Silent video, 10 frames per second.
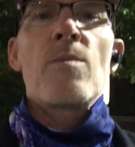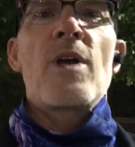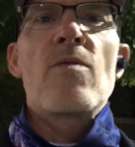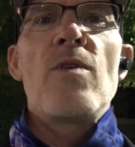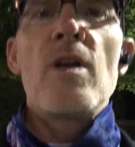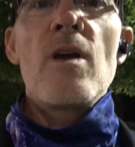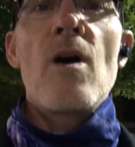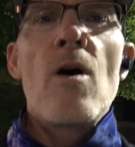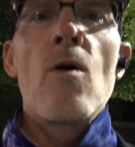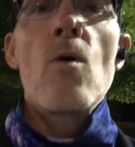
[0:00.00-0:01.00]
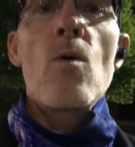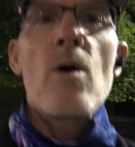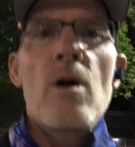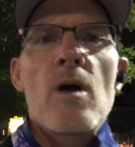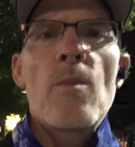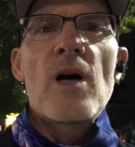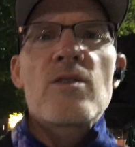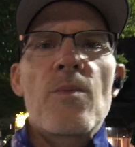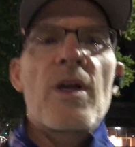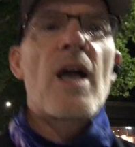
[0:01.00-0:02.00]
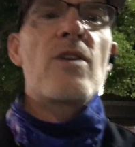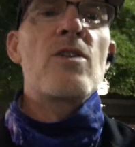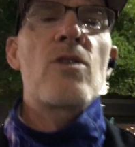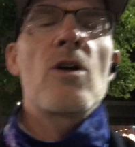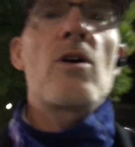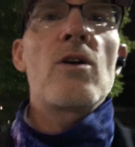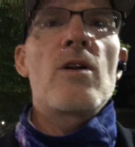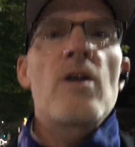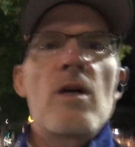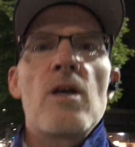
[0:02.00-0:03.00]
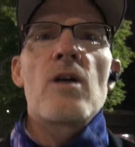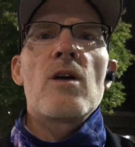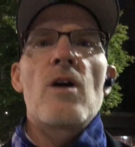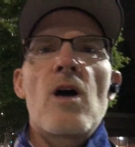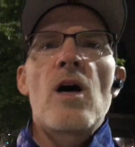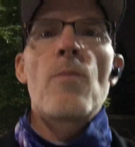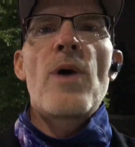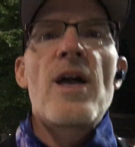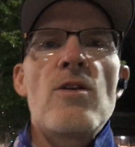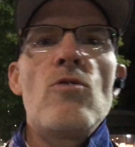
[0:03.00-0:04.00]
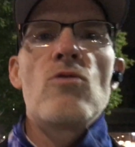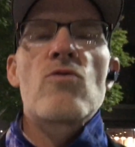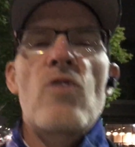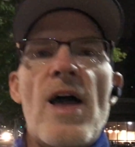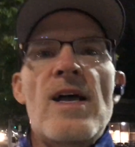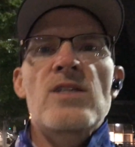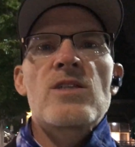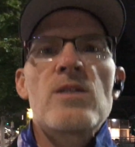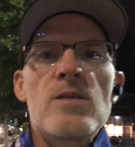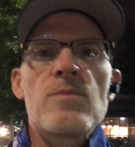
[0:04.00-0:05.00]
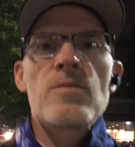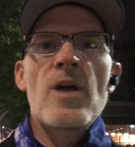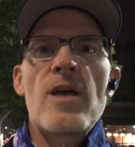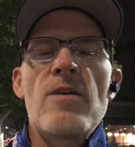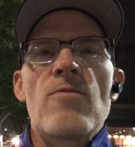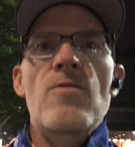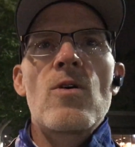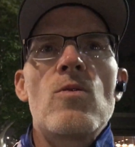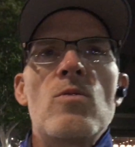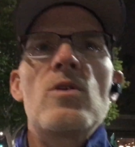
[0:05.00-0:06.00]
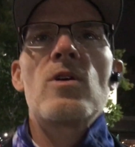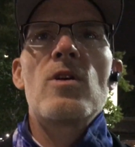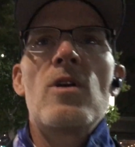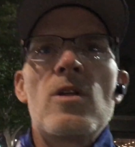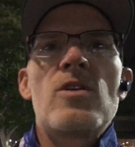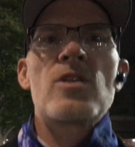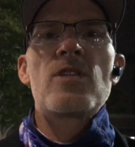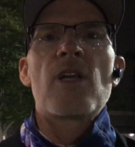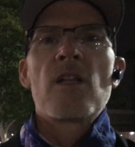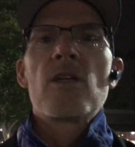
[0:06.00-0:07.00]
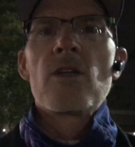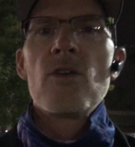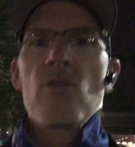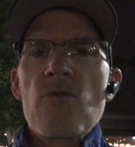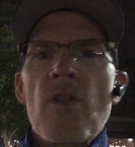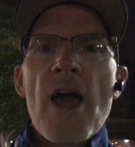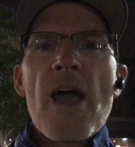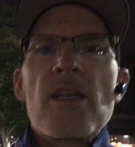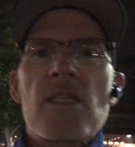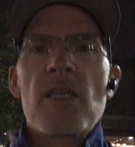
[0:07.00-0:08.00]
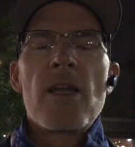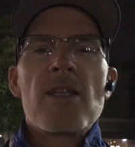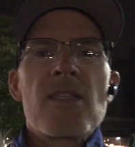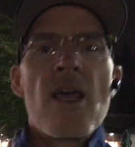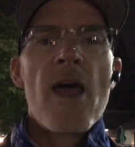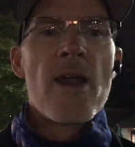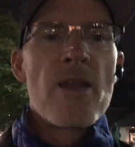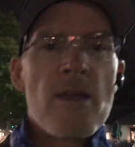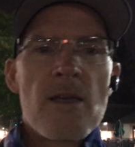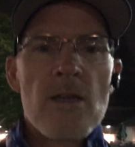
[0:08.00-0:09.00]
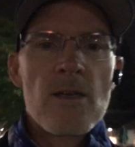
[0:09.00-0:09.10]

make a video about something I just heard on my news flash. My phone just did a little news flash and it said